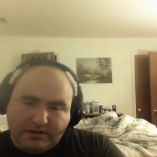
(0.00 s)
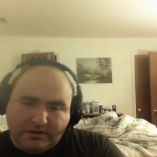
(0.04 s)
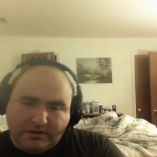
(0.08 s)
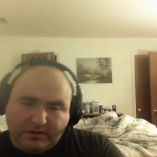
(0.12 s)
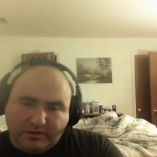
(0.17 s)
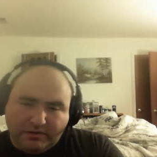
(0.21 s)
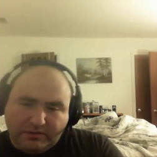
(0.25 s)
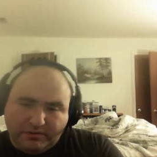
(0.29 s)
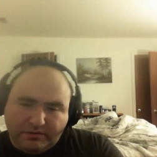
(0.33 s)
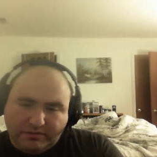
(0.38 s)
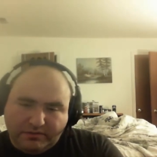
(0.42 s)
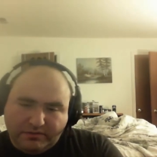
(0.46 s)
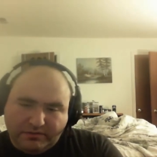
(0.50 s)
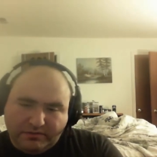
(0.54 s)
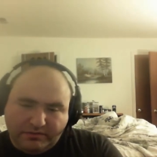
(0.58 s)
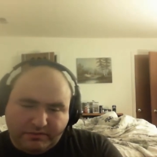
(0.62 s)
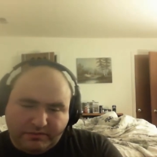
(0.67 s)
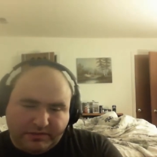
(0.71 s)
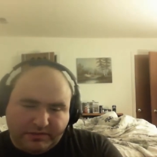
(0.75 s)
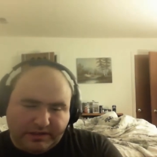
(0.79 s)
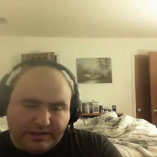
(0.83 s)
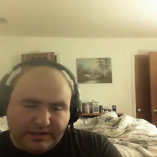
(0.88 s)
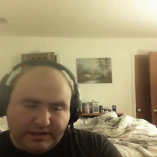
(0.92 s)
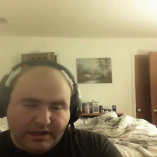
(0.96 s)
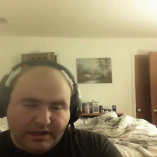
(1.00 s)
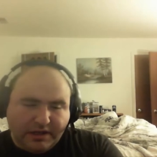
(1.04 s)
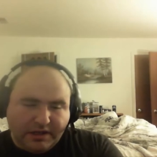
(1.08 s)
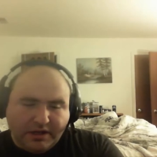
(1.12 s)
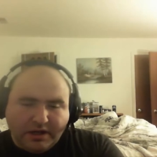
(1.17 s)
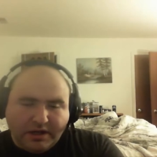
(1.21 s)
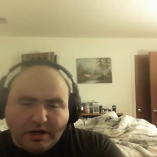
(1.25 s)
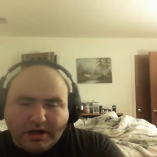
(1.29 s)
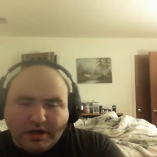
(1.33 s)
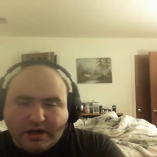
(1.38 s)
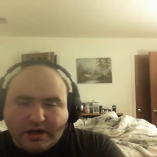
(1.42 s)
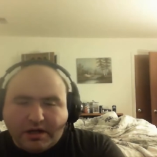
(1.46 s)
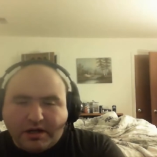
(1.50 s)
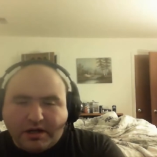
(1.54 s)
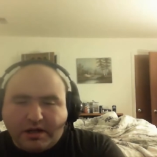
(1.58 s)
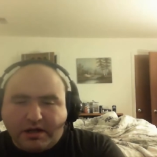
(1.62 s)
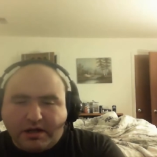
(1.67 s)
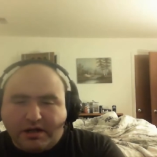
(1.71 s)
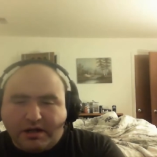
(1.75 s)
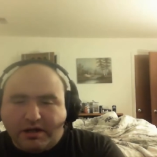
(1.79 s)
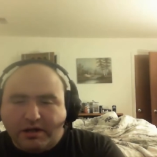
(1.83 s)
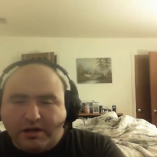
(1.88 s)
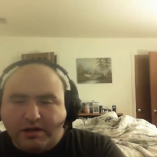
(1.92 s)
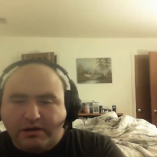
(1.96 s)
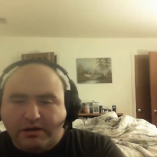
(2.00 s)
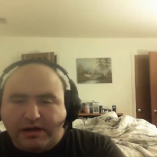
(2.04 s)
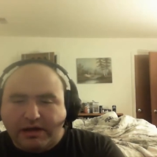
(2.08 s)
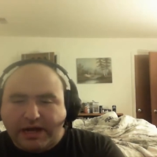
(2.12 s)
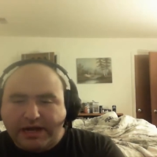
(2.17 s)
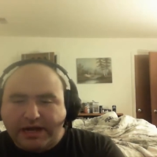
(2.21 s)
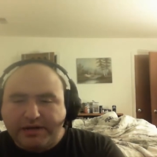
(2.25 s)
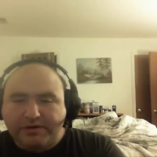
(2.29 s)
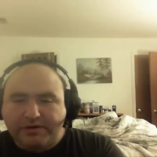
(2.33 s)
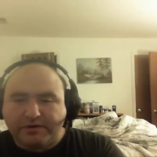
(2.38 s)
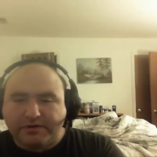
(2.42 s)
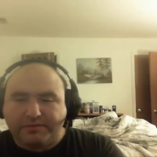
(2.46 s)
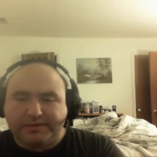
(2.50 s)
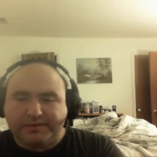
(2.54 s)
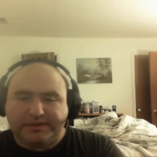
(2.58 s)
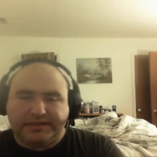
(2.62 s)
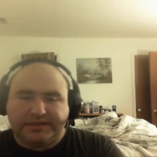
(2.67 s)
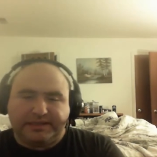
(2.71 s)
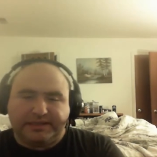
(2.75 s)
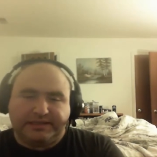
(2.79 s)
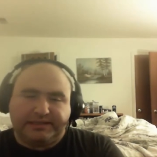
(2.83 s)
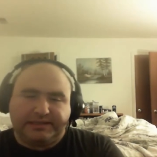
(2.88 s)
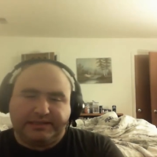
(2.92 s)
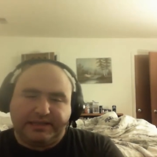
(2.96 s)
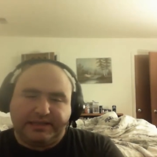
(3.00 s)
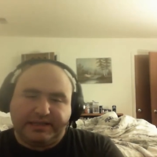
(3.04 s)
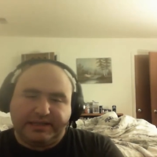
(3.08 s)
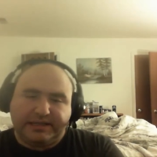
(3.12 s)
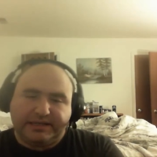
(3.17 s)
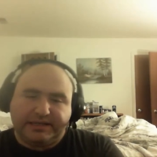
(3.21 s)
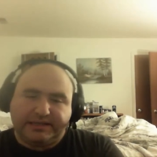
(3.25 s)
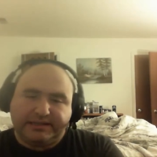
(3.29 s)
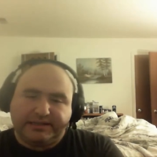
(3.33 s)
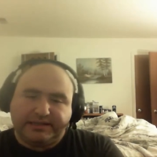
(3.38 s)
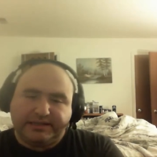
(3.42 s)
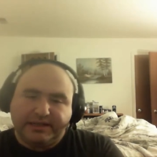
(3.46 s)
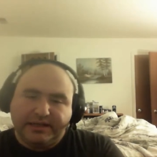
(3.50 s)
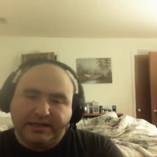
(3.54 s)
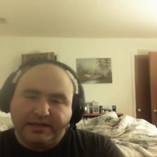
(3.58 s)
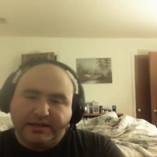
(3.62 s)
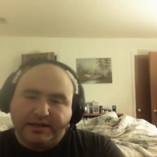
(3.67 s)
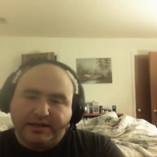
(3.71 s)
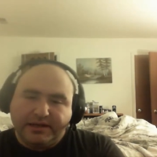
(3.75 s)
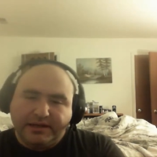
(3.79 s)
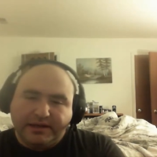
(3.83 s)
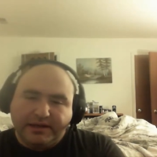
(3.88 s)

Oh, what? Oh, I know what this is.